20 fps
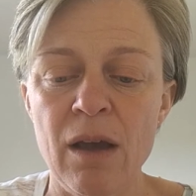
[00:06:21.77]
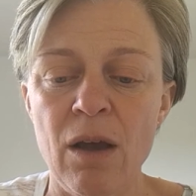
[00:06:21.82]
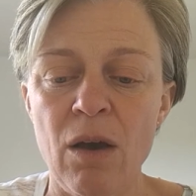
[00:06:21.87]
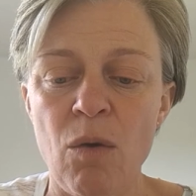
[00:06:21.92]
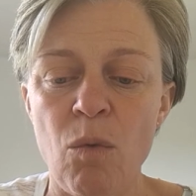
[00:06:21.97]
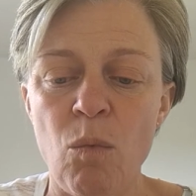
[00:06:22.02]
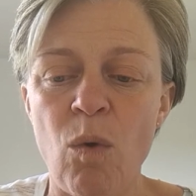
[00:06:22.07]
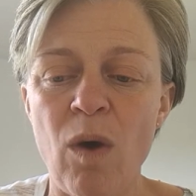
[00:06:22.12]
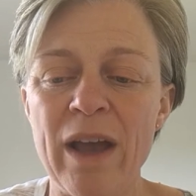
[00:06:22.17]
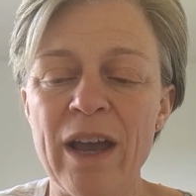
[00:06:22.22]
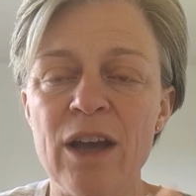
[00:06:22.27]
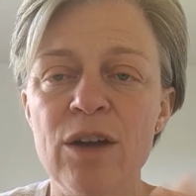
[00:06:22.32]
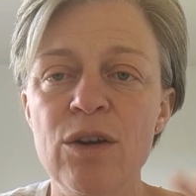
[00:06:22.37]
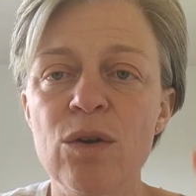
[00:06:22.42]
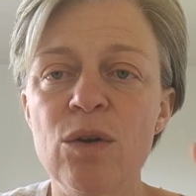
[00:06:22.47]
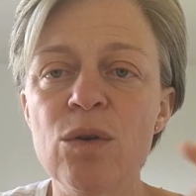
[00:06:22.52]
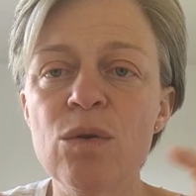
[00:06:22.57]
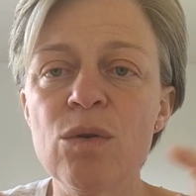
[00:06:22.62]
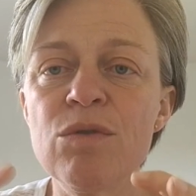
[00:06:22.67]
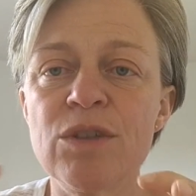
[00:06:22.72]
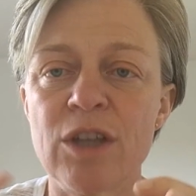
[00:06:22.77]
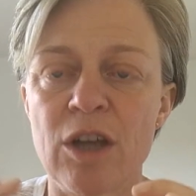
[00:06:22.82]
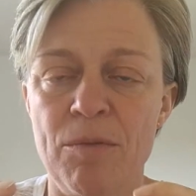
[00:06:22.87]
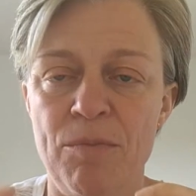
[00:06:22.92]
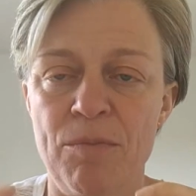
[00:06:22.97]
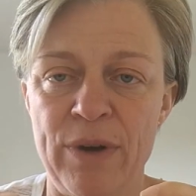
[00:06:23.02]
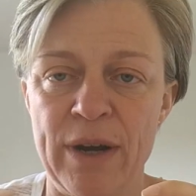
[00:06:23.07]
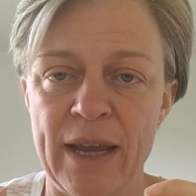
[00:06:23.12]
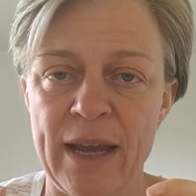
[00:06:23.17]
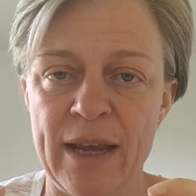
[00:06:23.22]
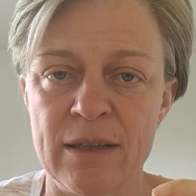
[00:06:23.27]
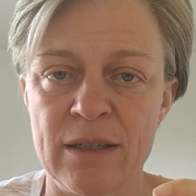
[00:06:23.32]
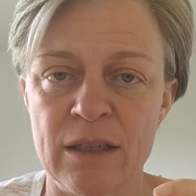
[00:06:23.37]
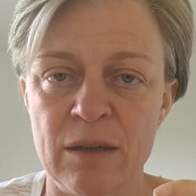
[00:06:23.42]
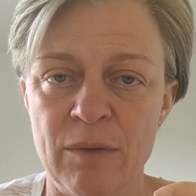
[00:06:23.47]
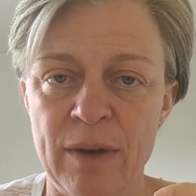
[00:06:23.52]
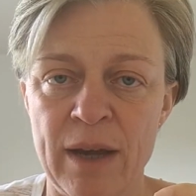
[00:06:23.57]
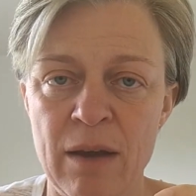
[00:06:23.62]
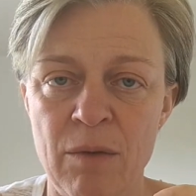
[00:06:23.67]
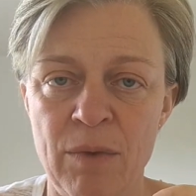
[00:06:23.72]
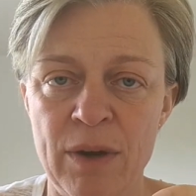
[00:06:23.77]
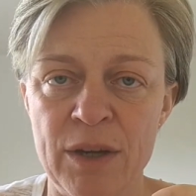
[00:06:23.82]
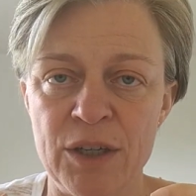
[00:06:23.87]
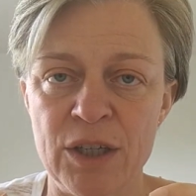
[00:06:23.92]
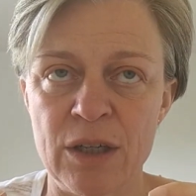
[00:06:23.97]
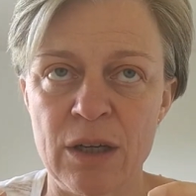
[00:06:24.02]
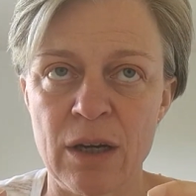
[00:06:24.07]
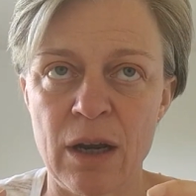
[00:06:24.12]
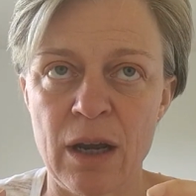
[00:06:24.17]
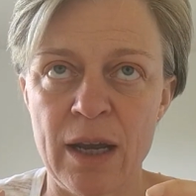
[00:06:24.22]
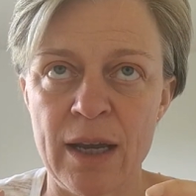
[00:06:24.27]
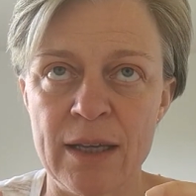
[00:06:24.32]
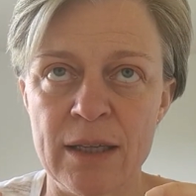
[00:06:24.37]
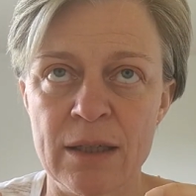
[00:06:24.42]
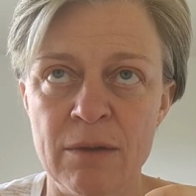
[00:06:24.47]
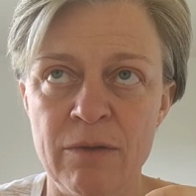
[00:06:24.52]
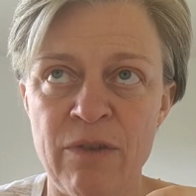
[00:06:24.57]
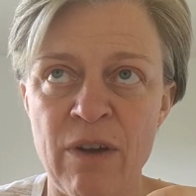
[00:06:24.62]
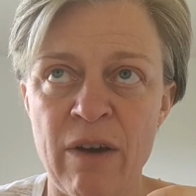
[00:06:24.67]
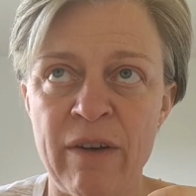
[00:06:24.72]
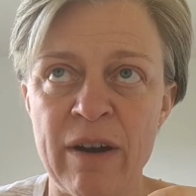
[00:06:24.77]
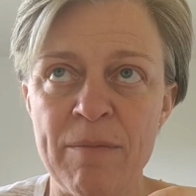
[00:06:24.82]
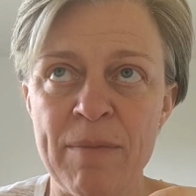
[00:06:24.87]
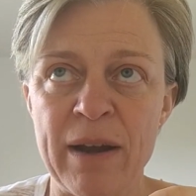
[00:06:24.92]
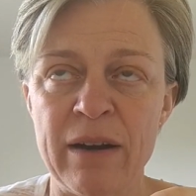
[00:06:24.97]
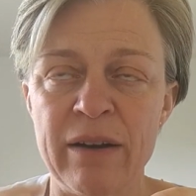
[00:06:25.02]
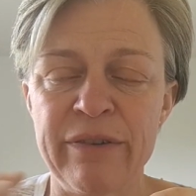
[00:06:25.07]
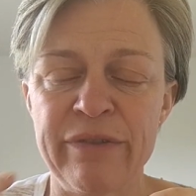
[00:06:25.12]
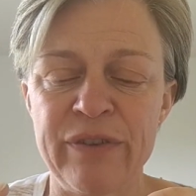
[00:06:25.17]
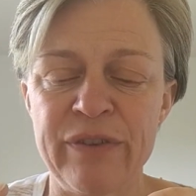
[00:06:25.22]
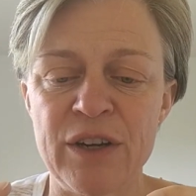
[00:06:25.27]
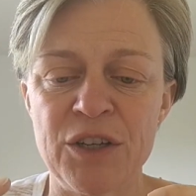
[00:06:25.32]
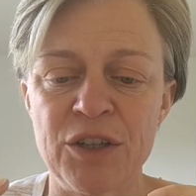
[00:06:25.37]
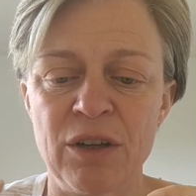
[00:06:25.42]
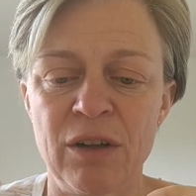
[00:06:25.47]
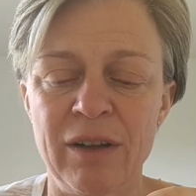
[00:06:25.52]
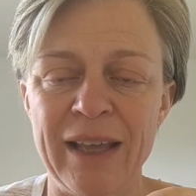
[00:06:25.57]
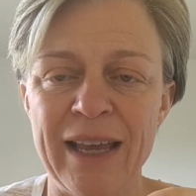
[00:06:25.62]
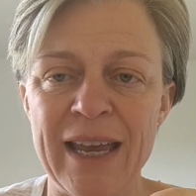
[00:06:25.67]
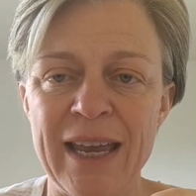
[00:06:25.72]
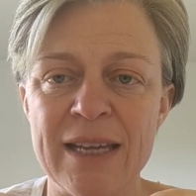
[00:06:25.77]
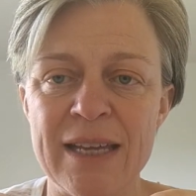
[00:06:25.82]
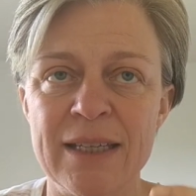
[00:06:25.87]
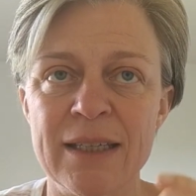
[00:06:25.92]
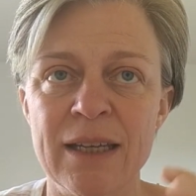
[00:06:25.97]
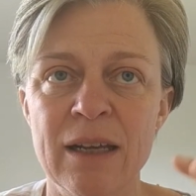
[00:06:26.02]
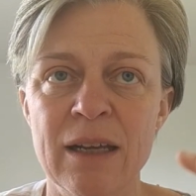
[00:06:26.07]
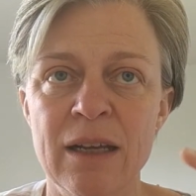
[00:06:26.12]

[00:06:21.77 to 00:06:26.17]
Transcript: What I can also bring into it, which is very beneficial, is